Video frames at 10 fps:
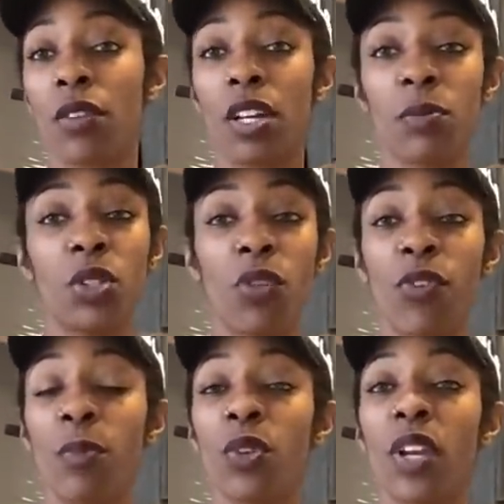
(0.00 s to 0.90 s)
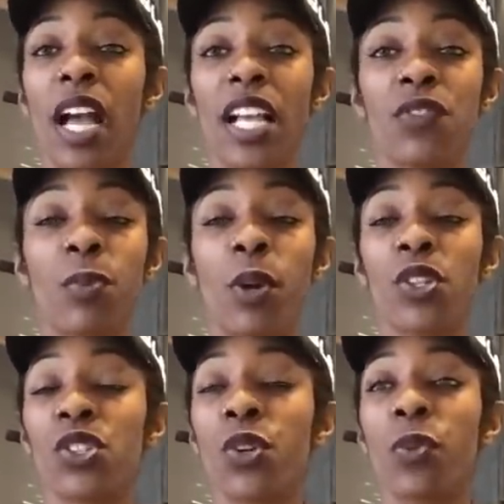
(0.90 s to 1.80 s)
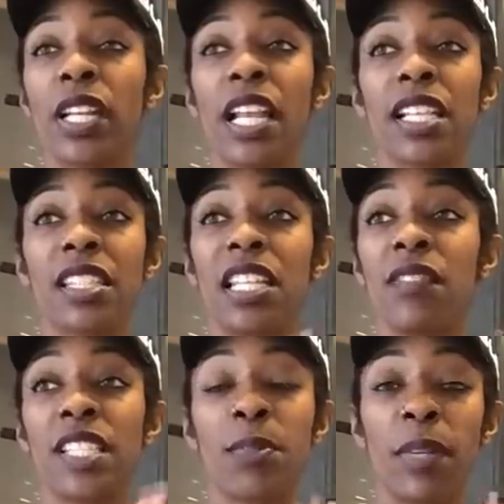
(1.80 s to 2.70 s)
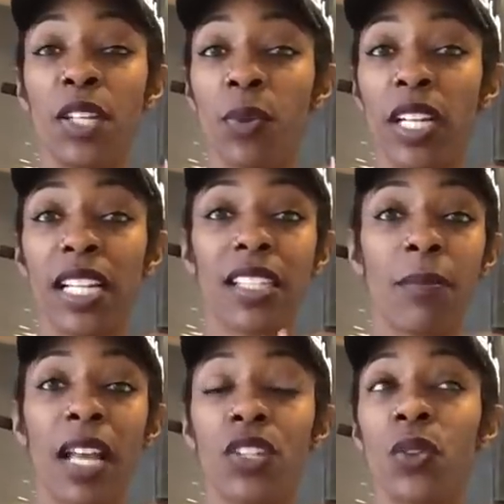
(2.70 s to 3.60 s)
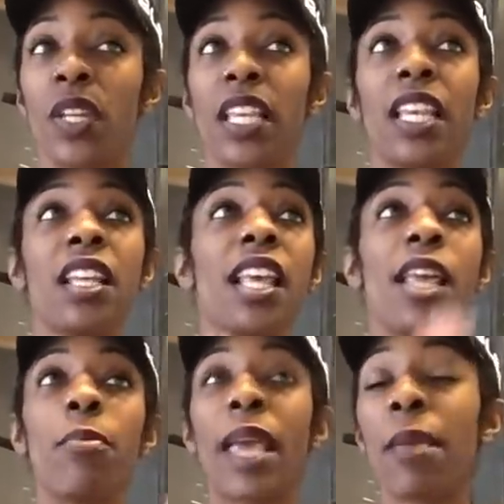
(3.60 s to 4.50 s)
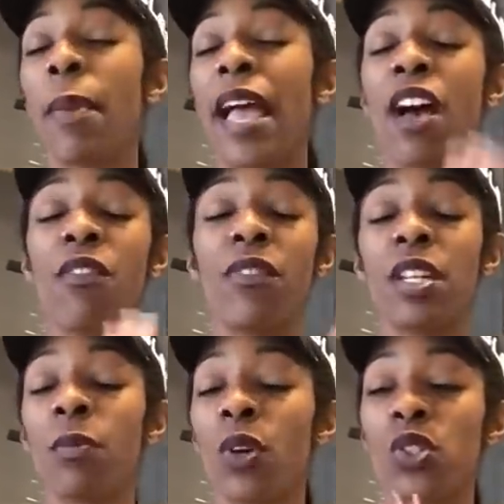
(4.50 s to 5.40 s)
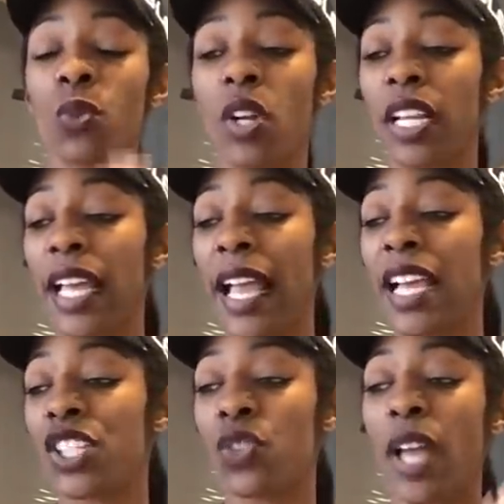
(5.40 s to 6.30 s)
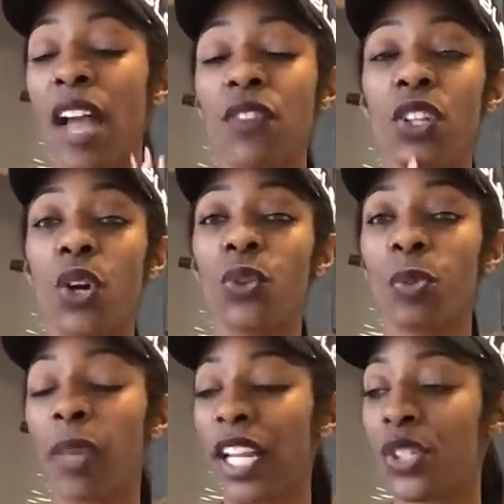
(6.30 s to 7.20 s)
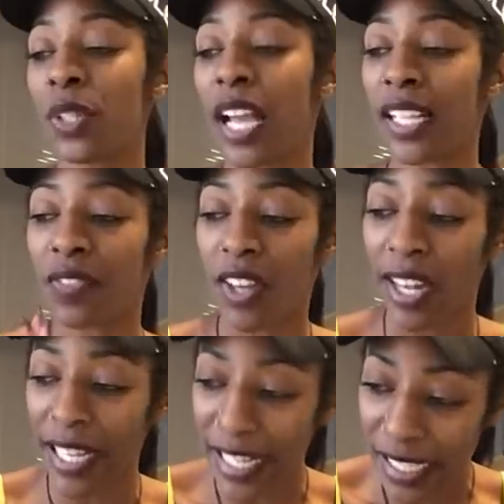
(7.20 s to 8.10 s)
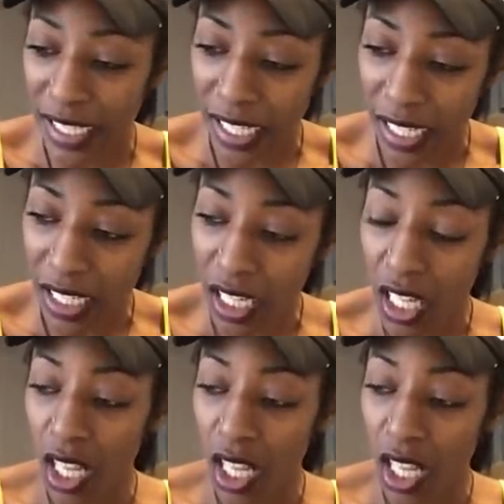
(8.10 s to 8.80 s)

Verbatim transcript: uh, um, you know, from you guys for personal readings, even speed readings. I'm not doing it. PayPal, Venmo, Square Cash. You have to go through Patreon. It's very easy.